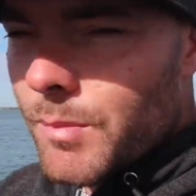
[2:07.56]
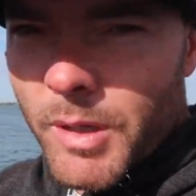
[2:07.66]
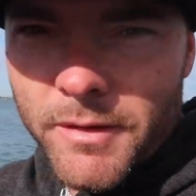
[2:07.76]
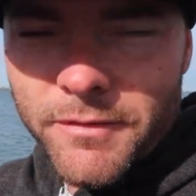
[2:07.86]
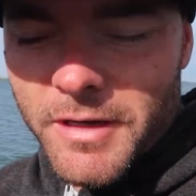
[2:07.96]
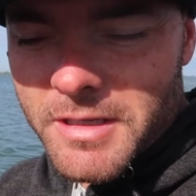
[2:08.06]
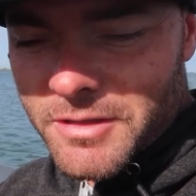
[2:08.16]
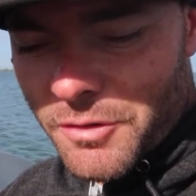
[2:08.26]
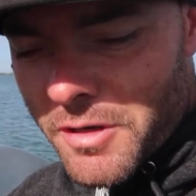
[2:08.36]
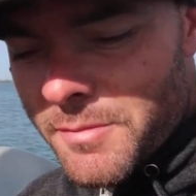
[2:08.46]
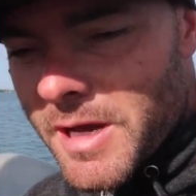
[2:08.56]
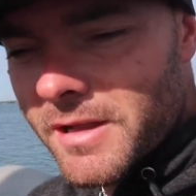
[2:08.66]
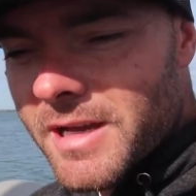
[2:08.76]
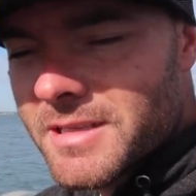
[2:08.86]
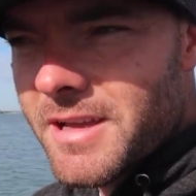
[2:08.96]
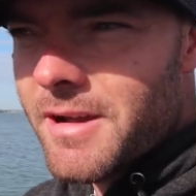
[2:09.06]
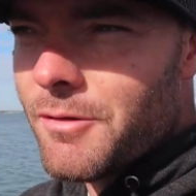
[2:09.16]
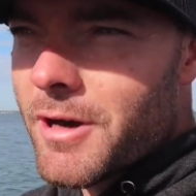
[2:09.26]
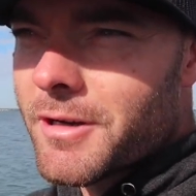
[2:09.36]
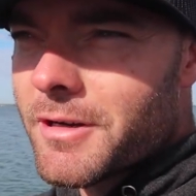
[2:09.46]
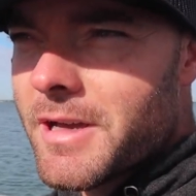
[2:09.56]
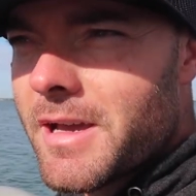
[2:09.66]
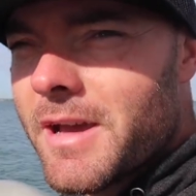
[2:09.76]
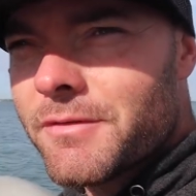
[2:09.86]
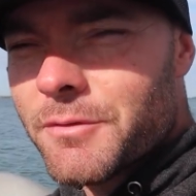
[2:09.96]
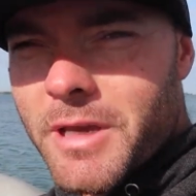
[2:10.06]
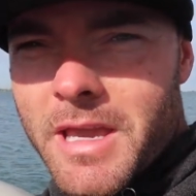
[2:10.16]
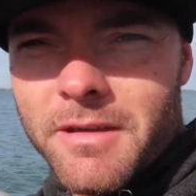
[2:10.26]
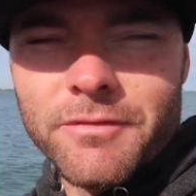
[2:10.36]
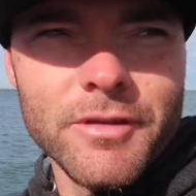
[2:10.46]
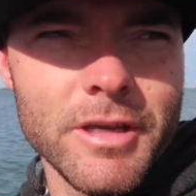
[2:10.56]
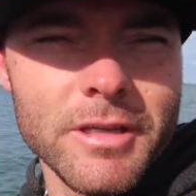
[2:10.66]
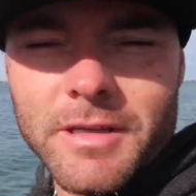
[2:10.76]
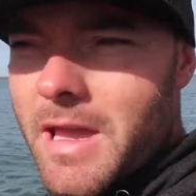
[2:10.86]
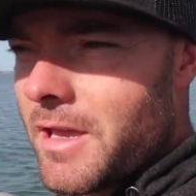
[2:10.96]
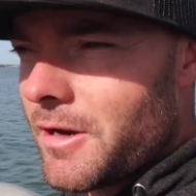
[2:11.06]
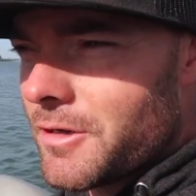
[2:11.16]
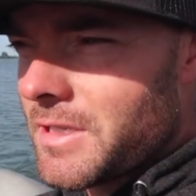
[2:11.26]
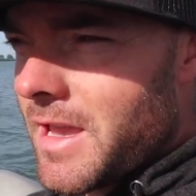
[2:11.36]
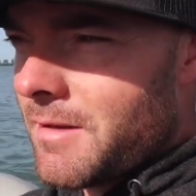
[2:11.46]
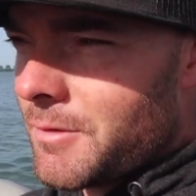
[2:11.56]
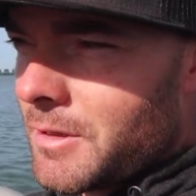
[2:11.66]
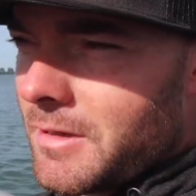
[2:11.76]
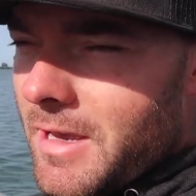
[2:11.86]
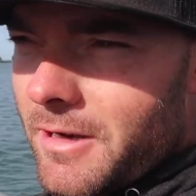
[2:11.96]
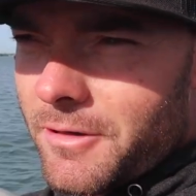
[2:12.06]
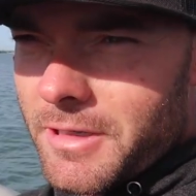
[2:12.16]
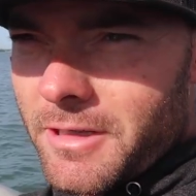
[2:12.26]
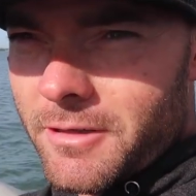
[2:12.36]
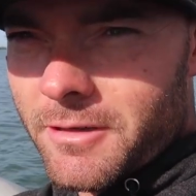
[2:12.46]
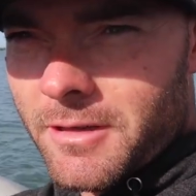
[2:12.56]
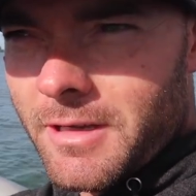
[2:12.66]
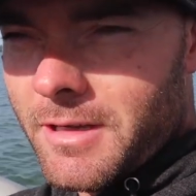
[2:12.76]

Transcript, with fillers: But funny story about last night, Walker and I, after we ate fit, ate our salmon and ate our dinner,